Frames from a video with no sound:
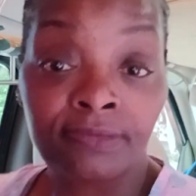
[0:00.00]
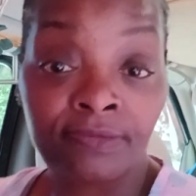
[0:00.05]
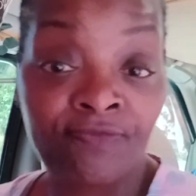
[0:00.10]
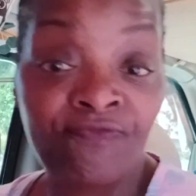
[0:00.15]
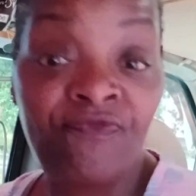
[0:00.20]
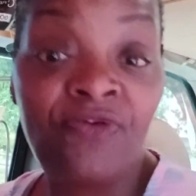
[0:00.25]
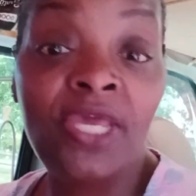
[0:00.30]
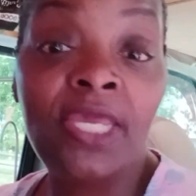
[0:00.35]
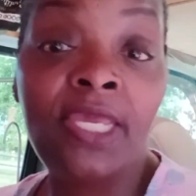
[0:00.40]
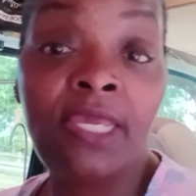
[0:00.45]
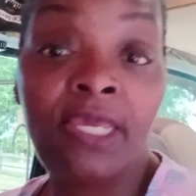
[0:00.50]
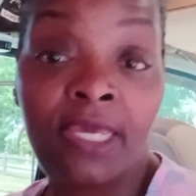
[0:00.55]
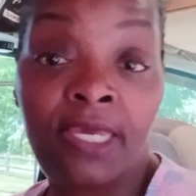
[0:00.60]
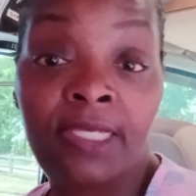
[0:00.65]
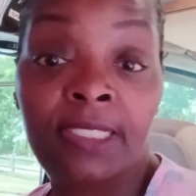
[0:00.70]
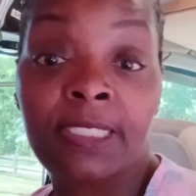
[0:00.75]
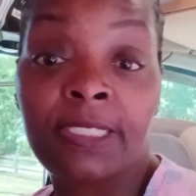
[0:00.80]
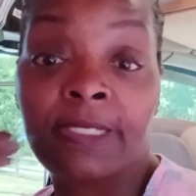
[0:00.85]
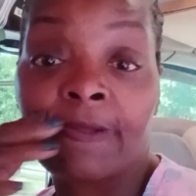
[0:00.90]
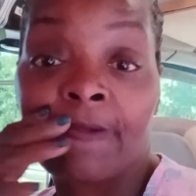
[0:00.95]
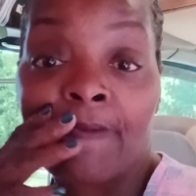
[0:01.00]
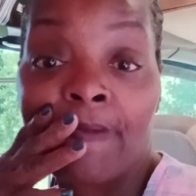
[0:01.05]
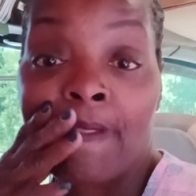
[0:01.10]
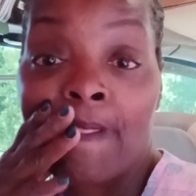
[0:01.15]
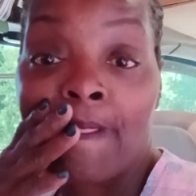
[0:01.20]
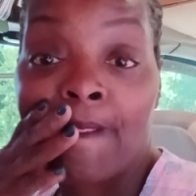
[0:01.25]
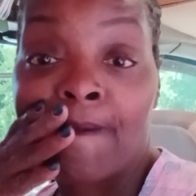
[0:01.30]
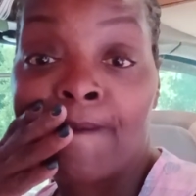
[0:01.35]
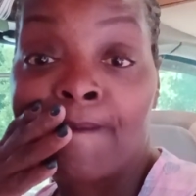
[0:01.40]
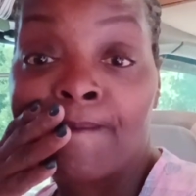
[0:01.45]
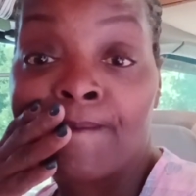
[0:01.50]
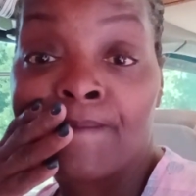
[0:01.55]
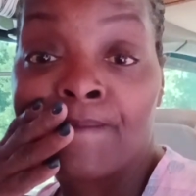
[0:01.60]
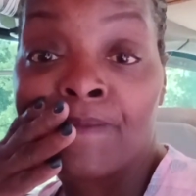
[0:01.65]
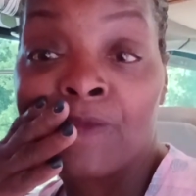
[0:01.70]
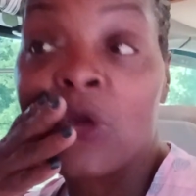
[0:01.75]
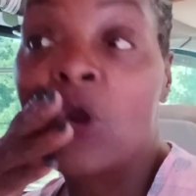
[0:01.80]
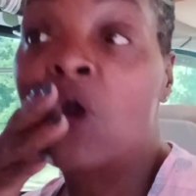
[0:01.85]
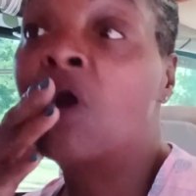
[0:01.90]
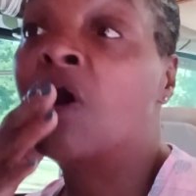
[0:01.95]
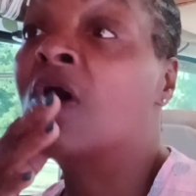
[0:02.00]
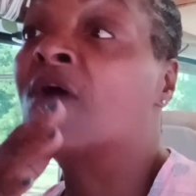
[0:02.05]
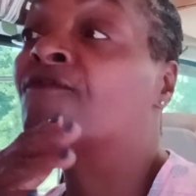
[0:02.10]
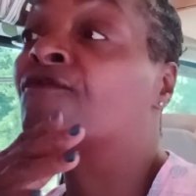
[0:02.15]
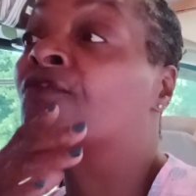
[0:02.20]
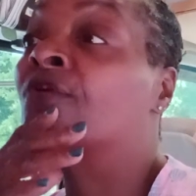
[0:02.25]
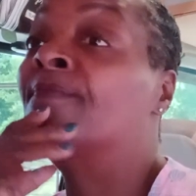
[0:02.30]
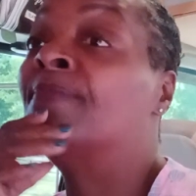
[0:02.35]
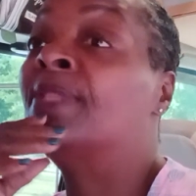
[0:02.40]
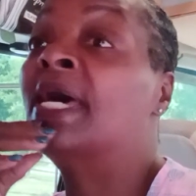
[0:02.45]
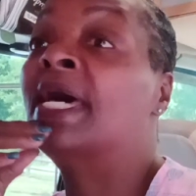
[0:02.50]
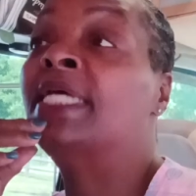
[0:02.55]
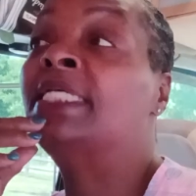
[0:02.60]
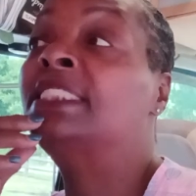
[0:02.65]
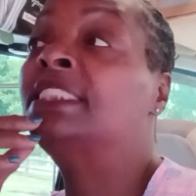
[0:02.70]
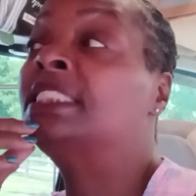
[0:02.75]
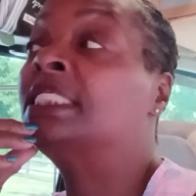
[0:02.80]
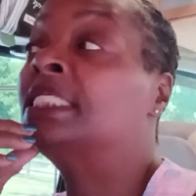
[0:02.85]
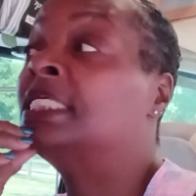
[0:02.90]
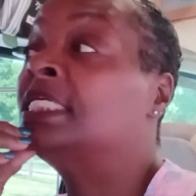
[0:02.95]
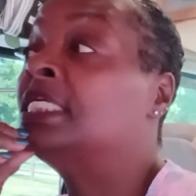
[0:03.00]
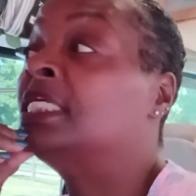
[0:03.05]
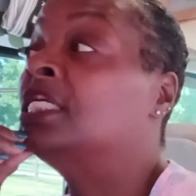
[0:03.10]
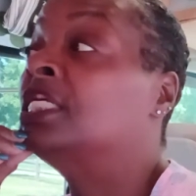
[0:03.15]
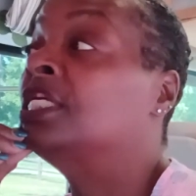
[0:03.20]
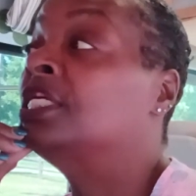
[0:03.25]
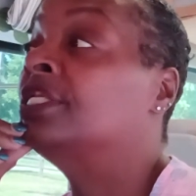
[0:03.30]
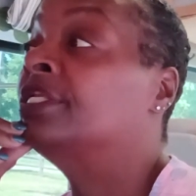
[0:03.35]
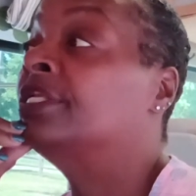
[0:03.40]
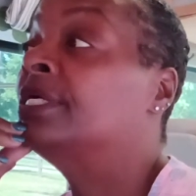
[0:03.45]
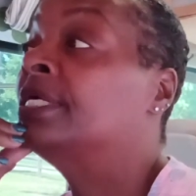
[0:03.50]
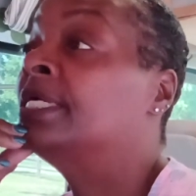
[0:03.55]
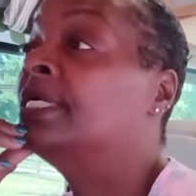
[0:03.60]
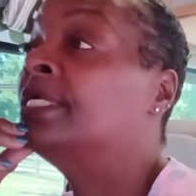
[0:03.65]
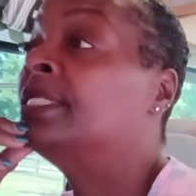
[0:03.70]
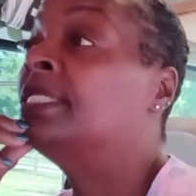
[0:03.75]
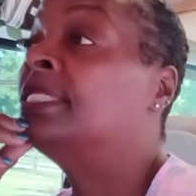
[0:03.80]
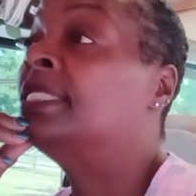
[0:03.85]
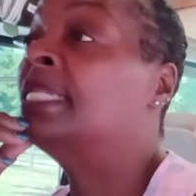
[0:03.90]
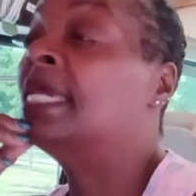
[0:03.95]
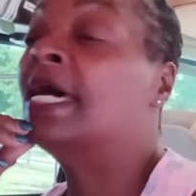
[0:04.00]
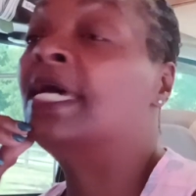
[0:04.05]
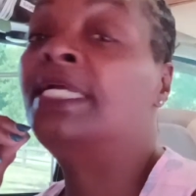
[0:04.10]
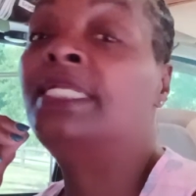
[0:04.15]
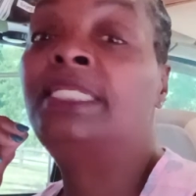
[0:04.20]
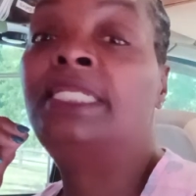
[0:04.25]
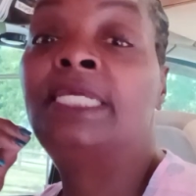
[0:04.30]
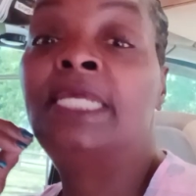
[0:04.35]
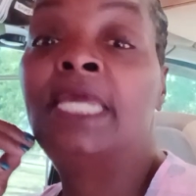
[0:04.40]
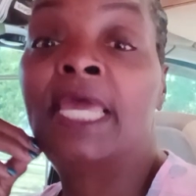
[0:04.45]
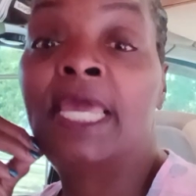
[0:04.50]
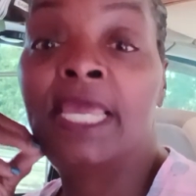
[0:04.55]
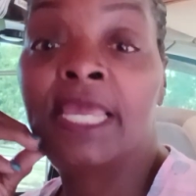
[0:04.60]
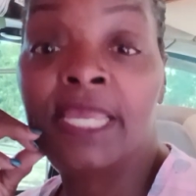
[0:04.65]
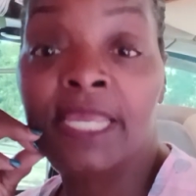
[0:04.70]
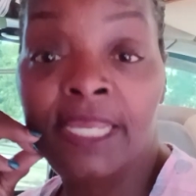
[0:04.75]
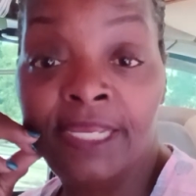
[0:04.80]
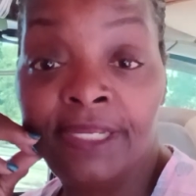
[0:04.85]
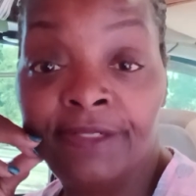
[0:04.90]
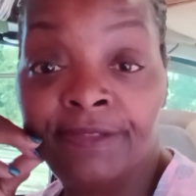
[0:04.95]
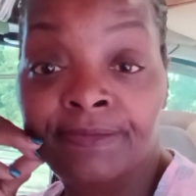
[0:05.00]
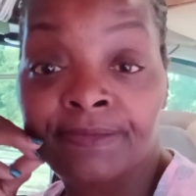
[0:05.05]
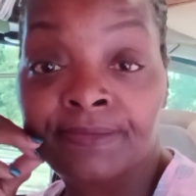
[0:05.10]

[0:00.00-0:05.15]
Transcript: vans are from 1998